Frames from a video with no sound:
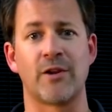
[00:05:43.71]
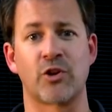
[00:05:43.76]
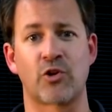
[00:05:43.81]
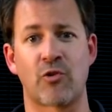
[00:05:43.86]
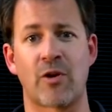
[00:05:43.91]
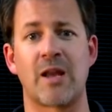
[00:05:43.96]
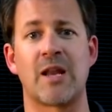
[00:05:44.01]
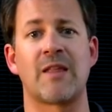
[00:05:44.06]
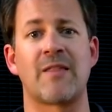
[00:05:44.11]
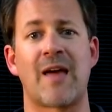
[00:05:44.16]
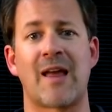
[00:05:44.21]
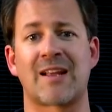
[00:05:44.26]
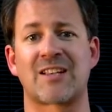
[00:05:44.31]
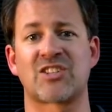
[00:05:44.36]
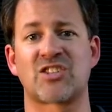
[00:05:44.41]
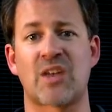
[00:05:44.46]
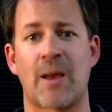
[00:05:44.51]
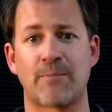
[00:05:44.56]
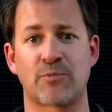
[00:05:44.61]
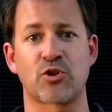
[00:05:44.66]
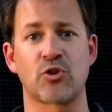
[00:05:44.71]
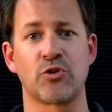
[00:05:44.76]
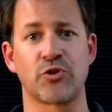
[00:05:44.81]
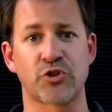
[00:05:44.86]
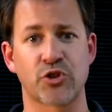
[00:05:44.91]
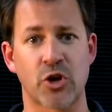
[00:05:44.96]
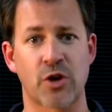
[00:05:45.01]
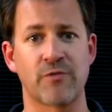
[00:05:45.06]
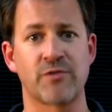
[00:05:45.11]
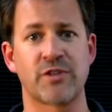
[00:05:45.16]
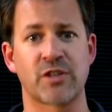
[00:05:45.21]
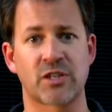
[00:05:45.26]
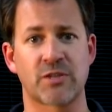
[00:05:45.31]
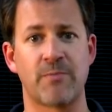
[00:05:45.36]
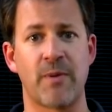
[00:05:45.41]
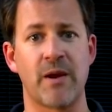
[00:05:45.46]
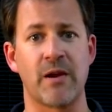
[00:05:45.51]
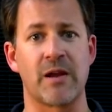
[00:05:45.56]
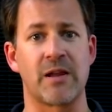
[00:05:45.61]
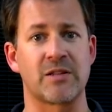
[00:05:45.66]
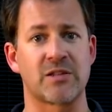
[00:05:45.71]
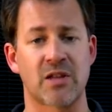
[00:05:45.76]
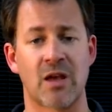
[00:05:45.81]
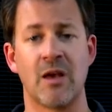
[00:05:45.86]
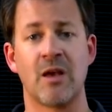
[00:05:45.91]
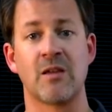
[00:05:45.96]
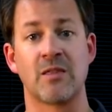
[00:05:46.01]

to creating that exceptional service experience,